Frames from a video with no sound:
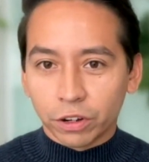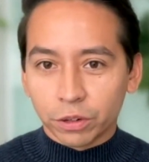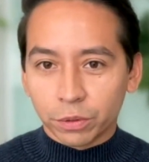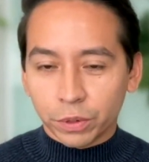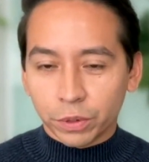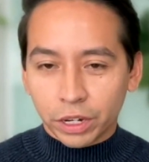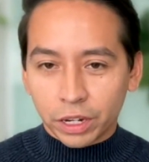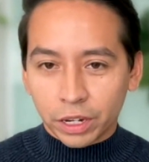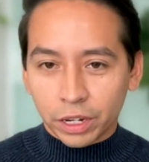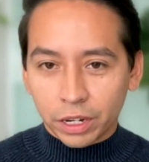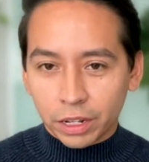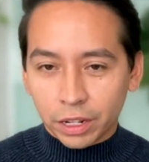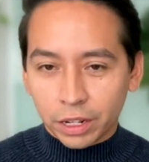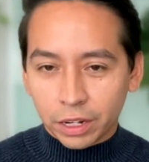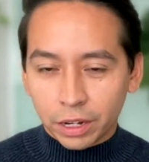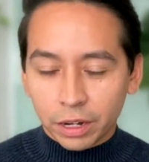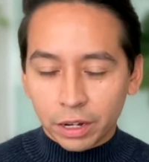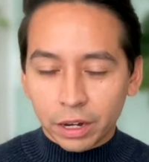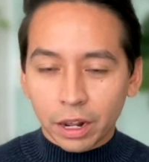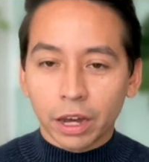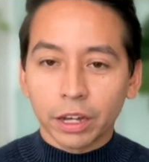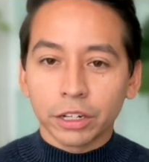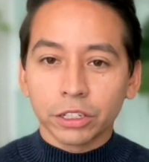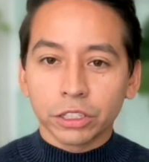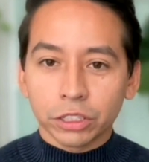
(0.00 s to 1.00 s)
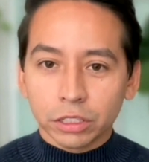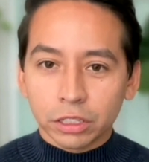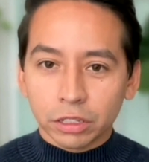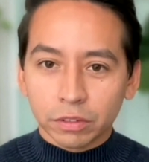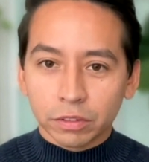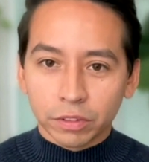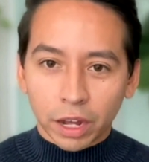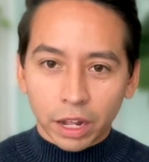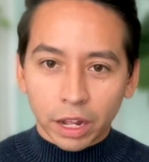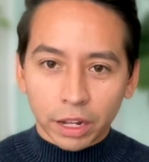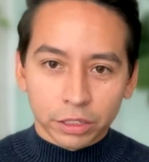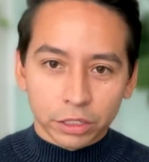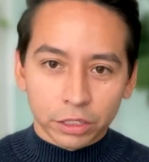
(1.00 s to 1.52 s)
when you needed hundreds of
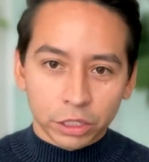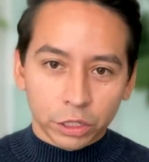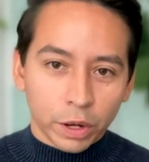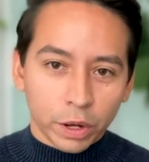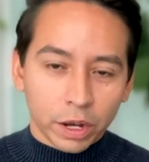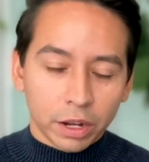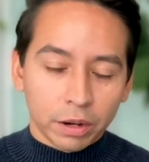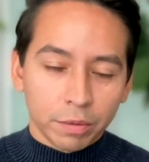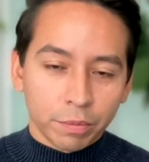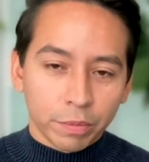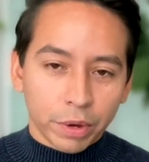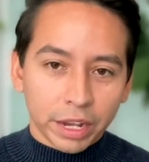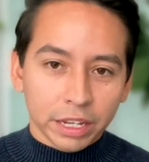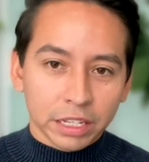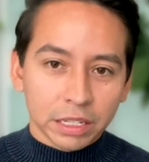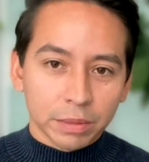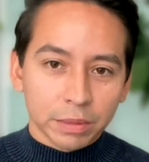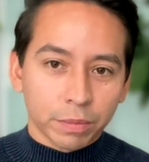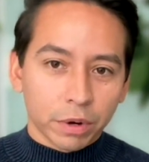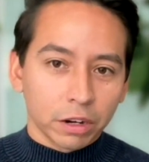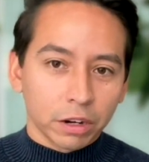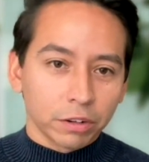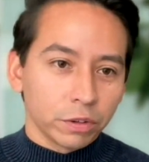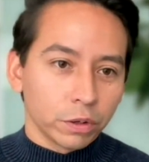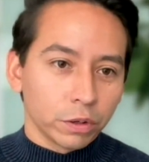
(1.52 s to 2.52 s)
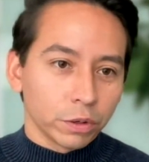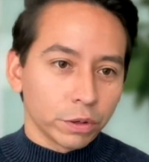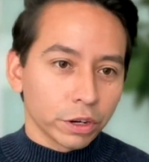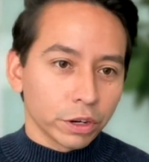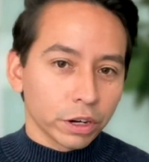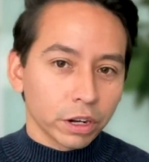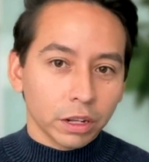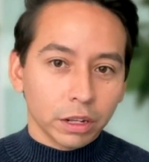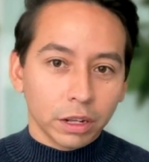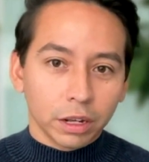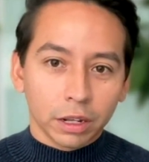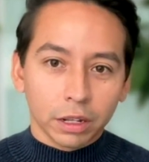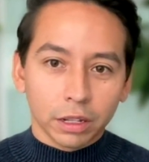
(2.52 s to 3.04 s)
dollars to go out and buy a smartphone, or
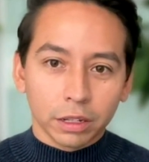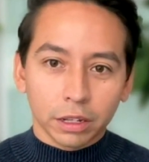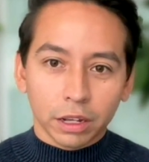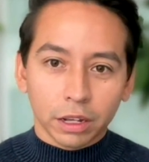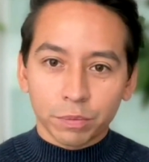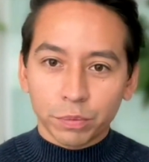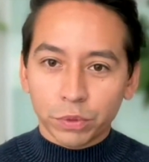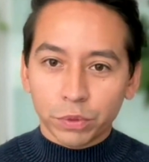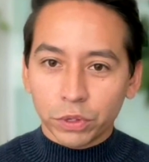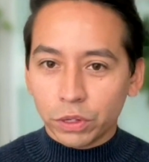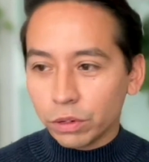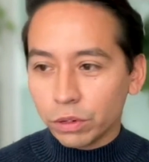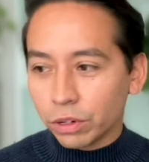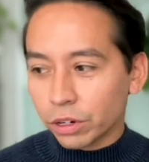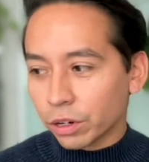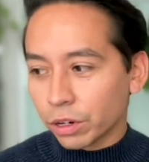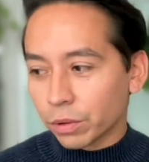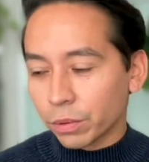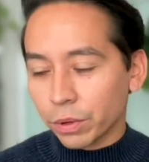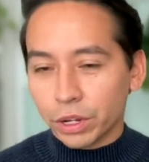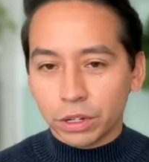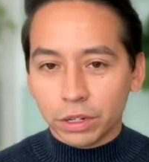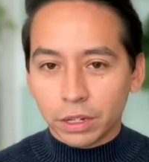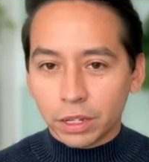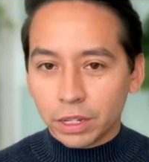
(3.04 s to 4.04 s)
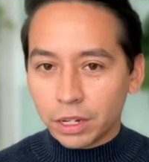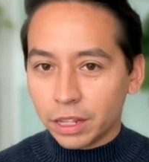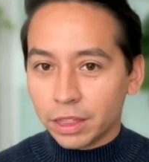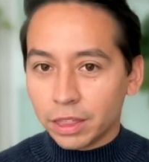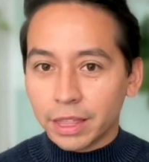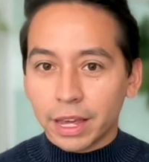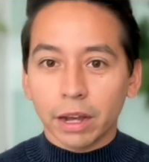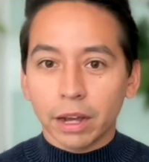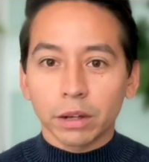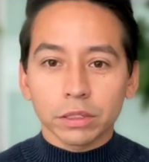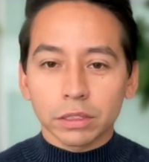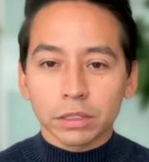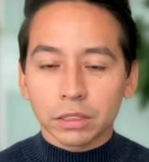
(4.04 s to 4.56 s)
a computer where you needed
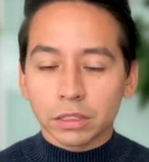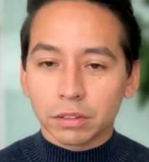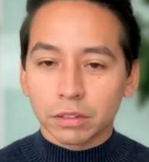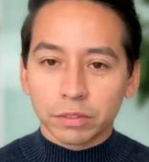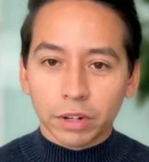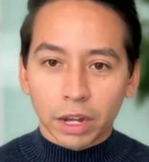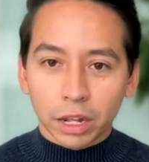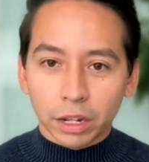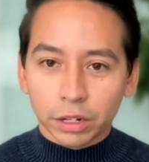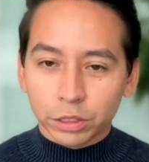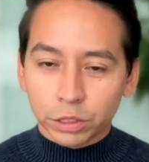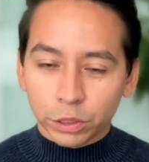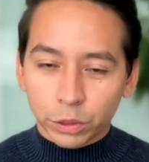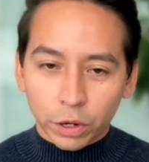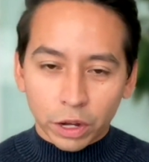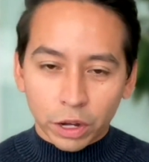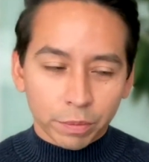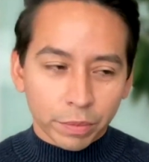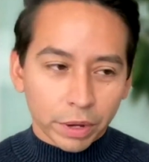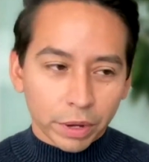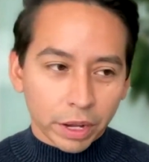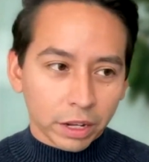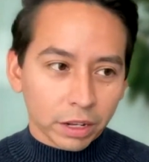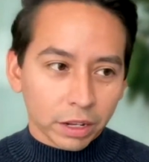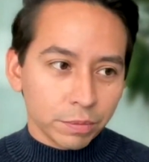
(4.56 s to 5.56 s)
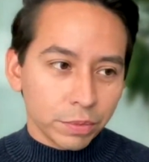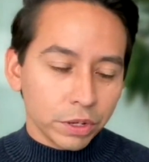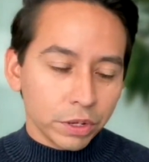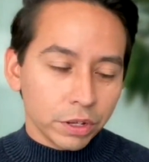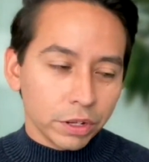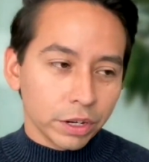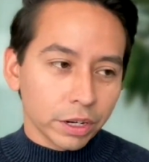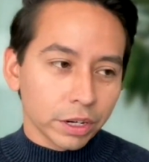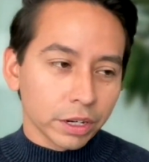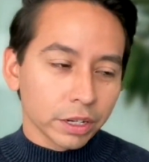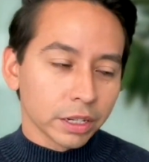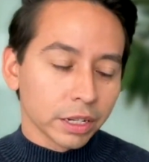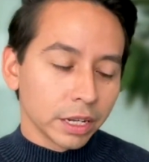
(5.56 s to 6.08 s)
thousands of dollars to go out and buy a
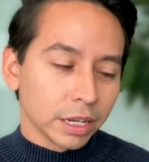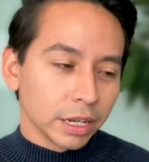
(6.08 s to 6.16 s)
computer,